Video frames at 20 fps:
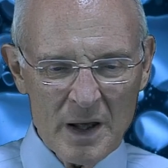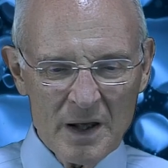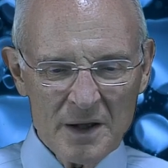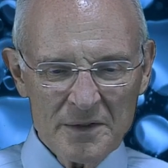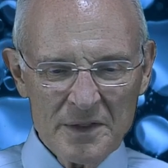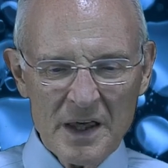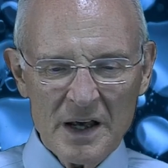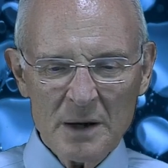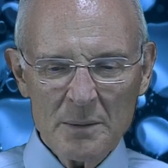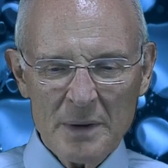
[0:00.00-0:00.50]

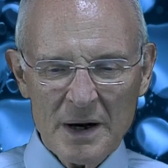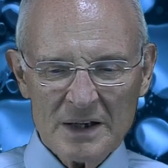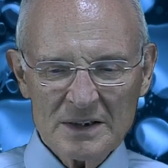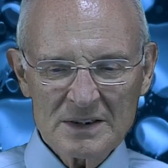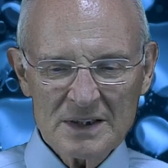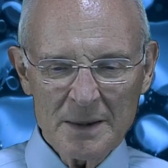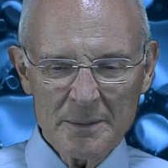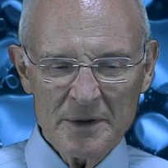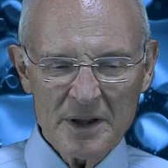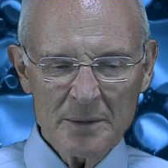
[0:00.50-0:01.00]
Think about
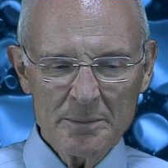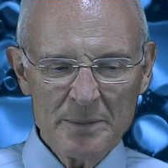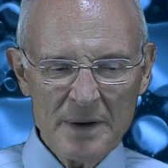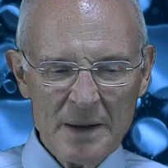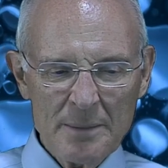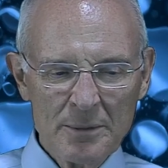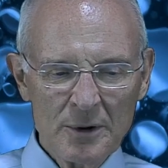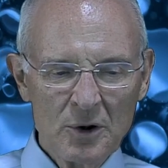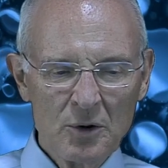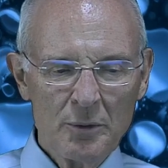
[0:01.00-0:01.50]
some of the
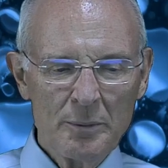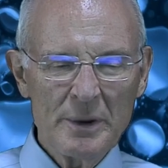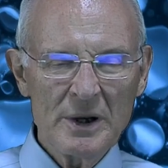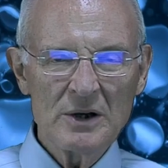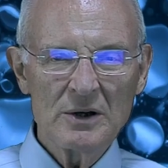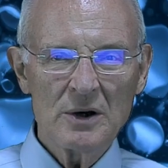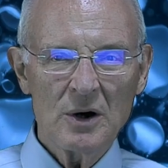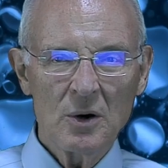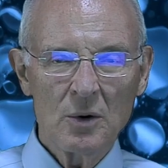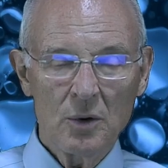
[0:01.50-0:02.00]
people
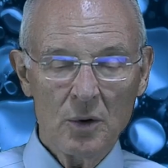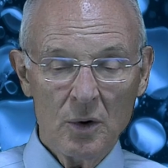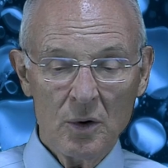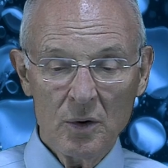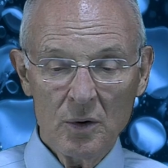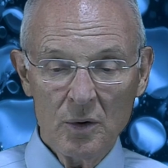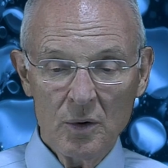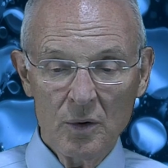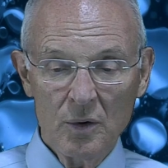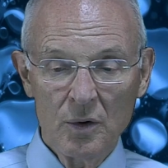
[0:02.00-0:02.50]

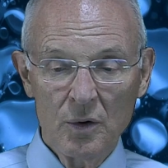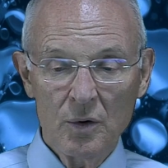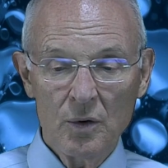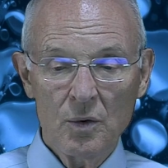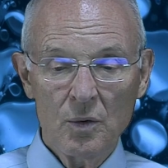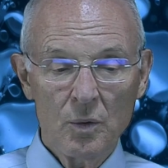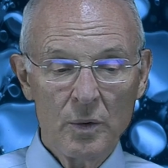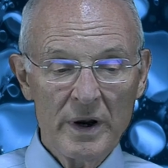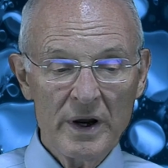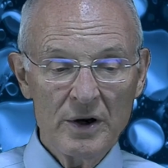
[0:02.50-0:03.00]
who
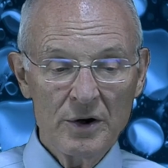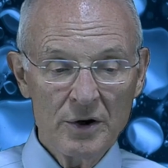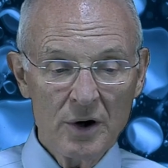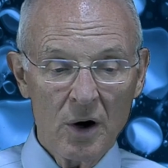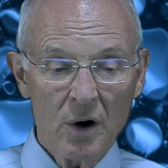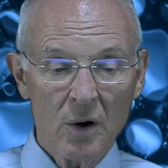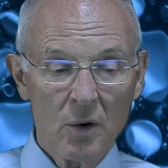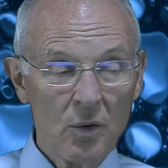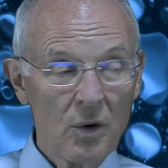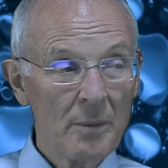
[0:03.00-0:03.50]
we
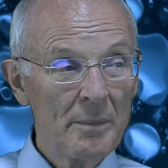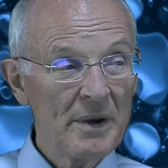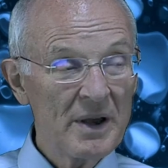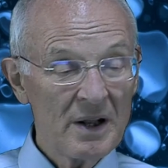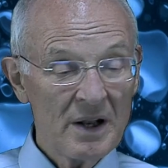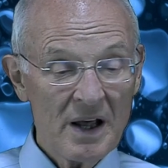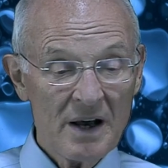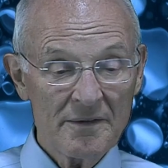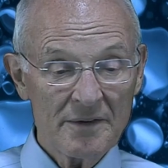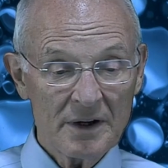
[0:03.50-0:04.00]
know will be
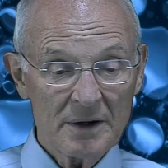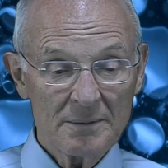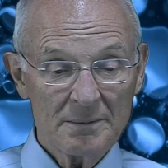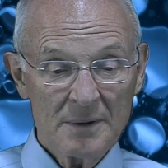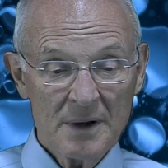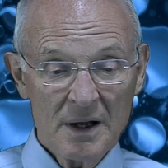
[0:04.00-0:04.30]
in heaven.